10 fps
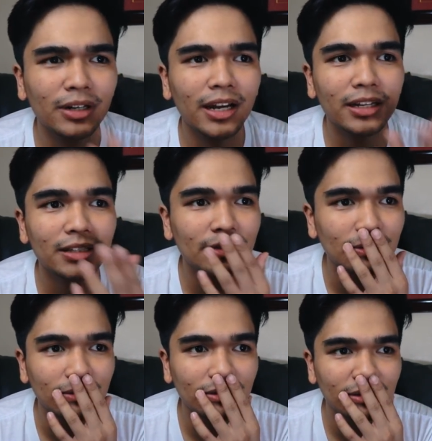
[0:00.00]
running
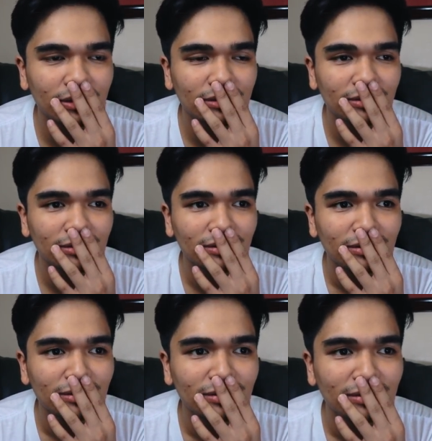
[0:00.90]
siguro,
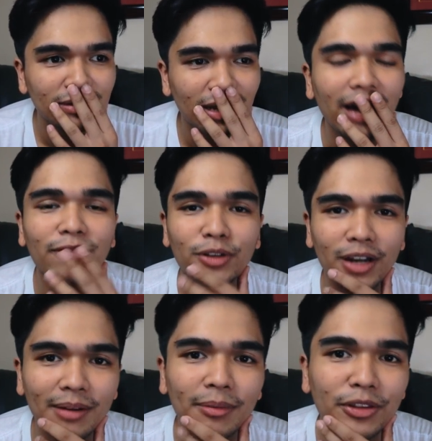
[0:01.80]
I
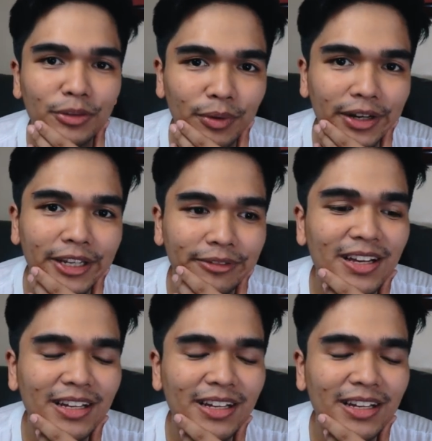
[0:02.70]
forgot about the running.